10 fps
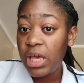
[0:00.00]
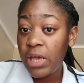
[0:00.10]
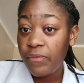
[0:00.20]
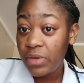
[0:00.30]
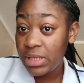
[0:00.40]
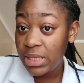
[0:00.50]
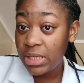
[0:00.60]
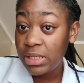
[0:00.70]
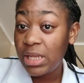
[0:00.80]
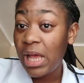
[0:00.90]

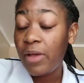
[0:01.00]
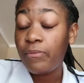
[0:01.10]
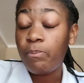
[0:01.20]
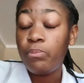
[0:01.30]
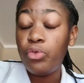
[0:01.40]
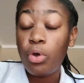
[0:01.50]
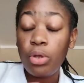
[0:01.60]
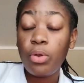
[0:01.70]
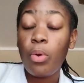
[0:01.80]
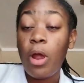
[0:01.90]
Everything that I've
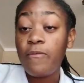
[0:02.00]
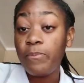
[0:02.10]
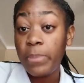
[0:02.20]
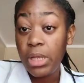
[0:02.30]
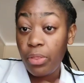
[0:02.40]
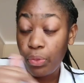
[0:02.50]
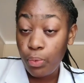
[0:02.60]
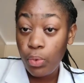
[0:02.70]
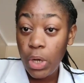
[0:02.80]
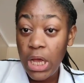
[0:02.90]
done or I've been
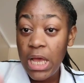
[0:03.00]
through